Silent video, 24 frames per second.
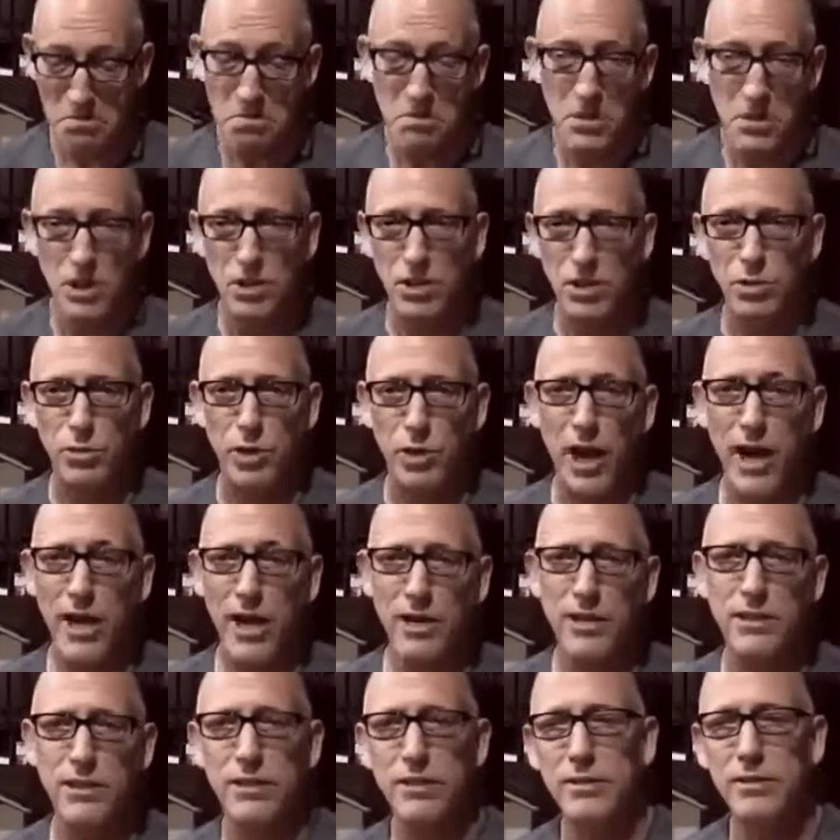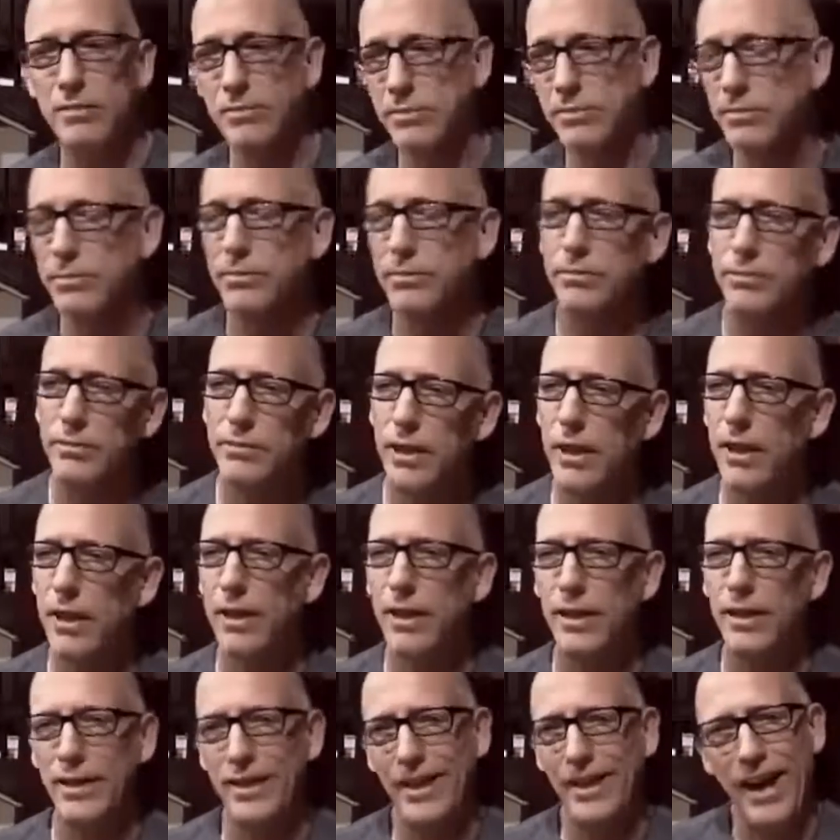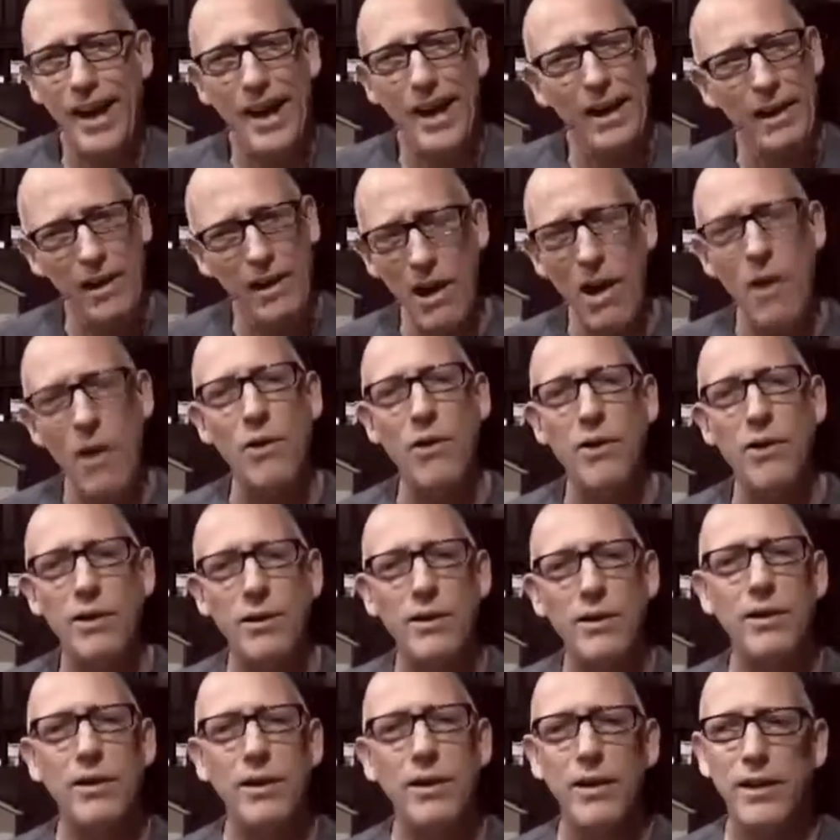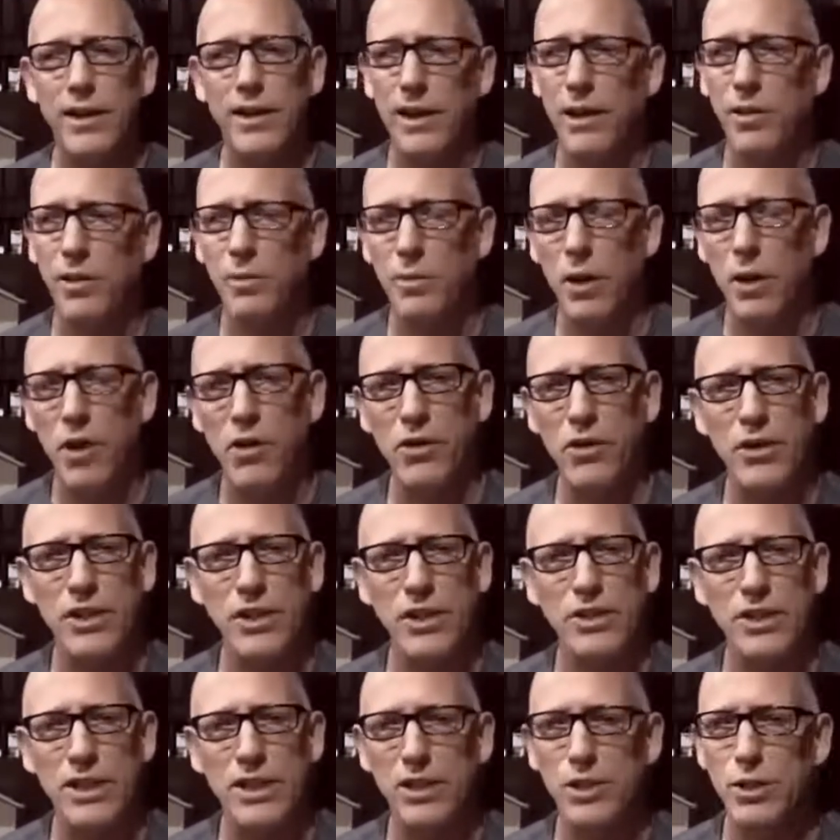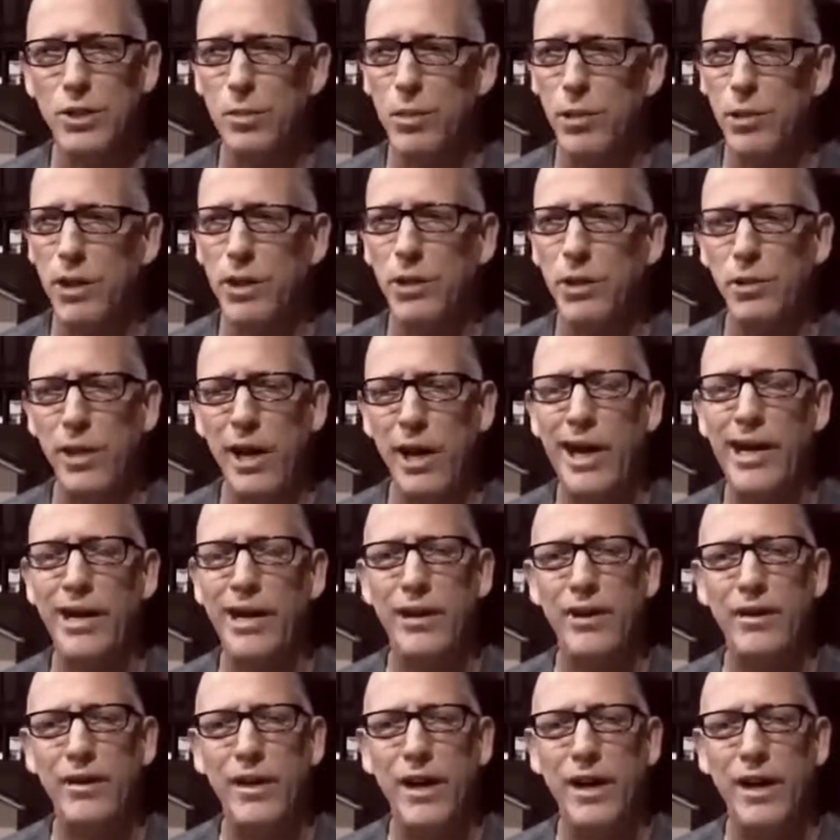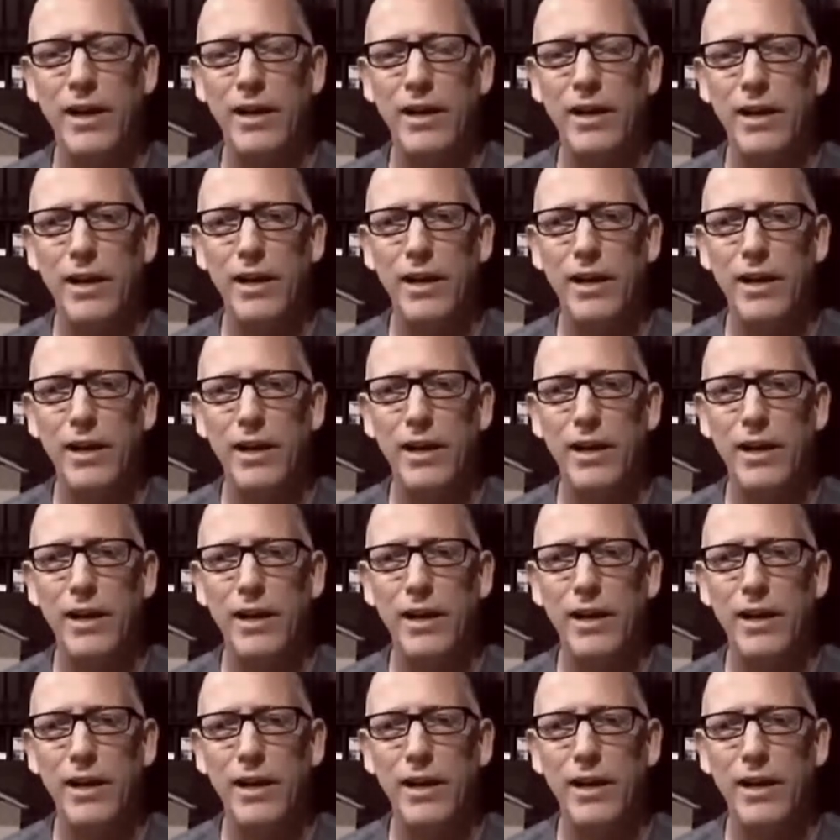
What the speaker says: Is he right? I don't know. All these things are pretty gray, aren't they?